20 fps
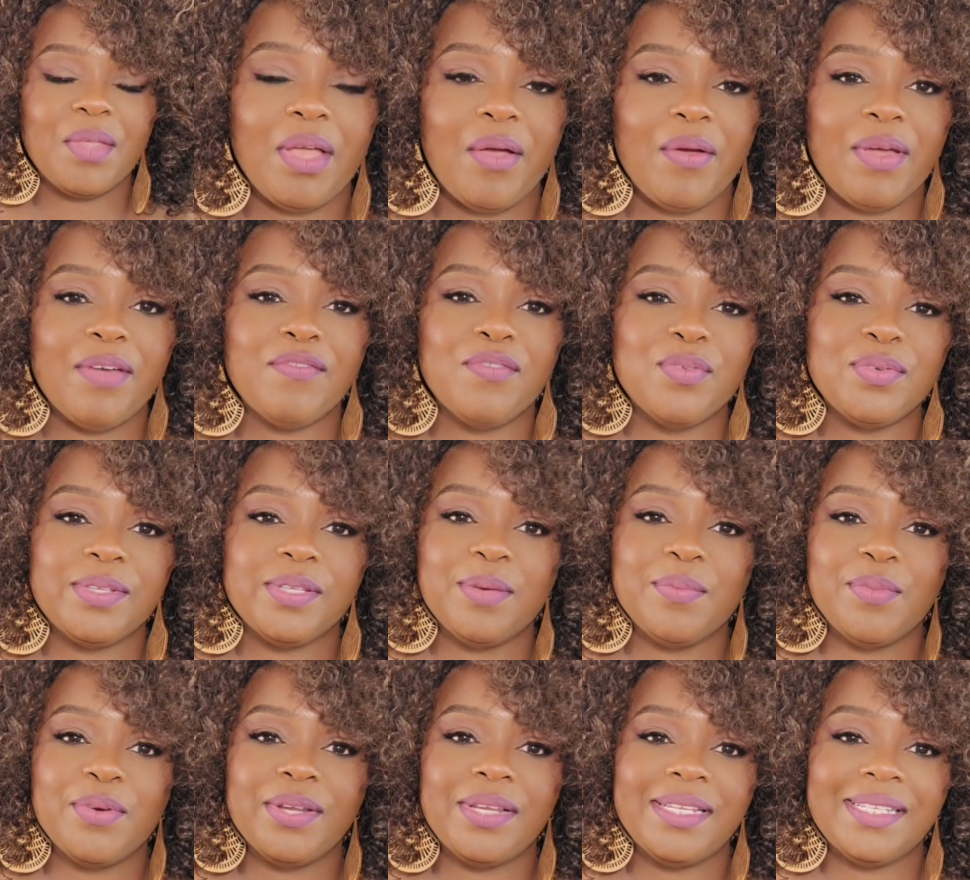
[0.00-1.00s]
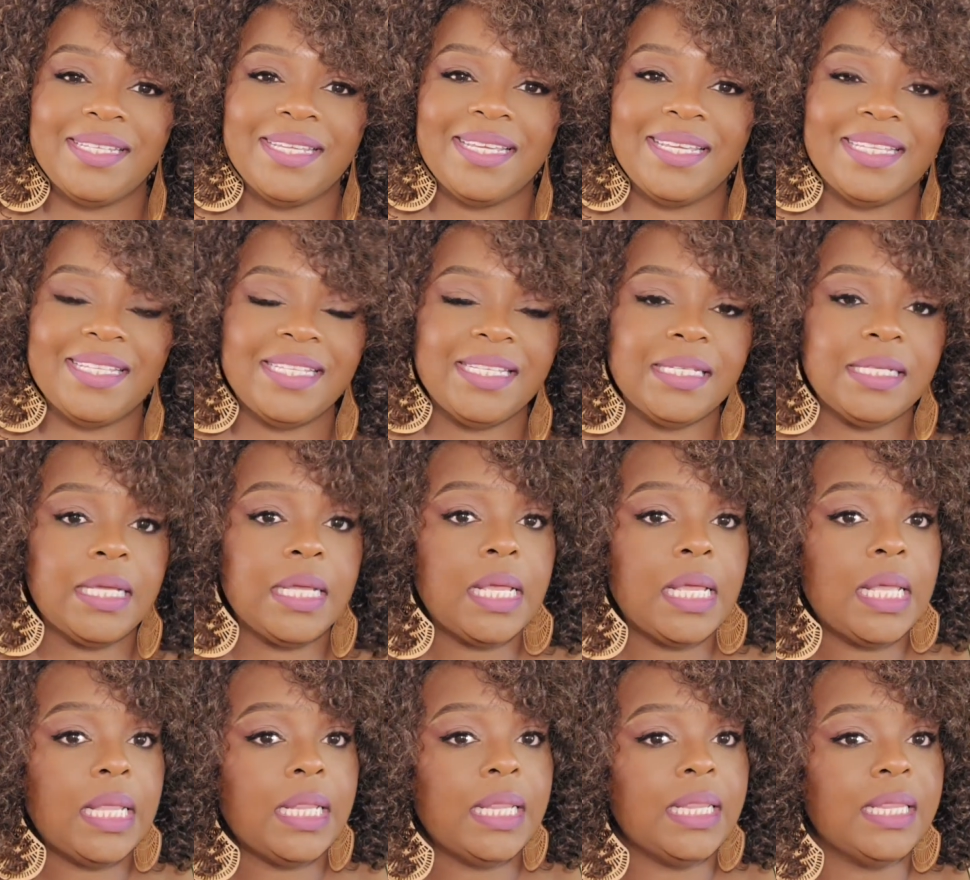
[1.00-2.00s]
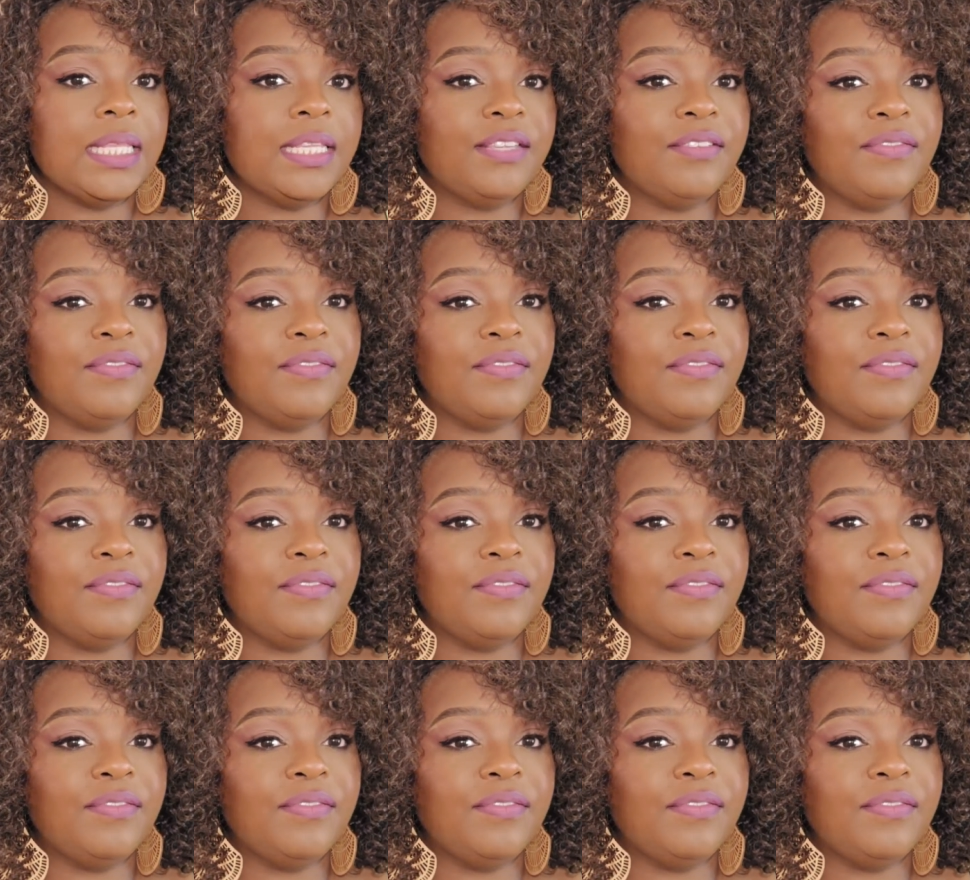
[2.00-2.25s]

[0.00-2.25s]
Alright folks, come on, let's get into this